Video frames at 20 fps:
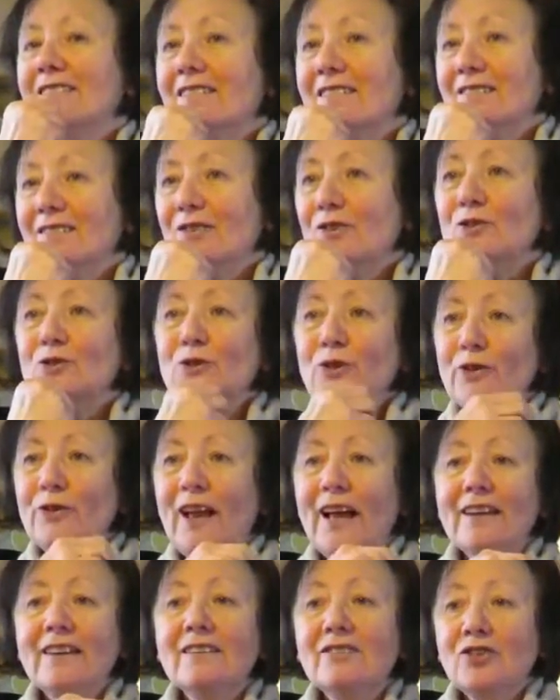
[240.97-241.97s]
And not all of
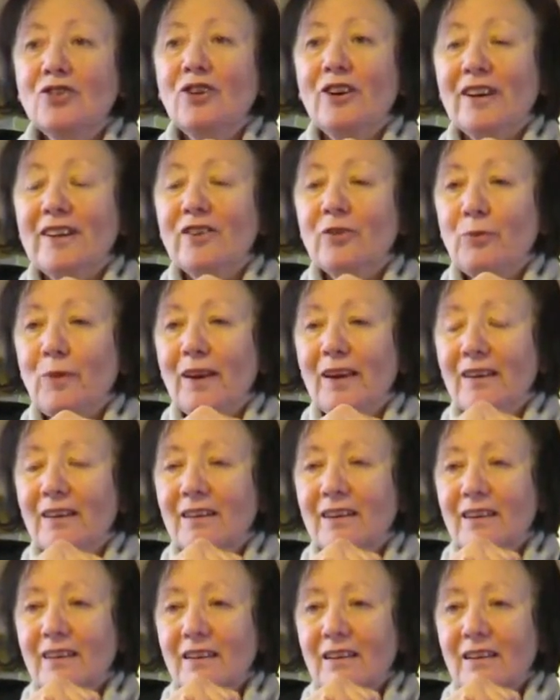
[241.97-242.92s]
that history has been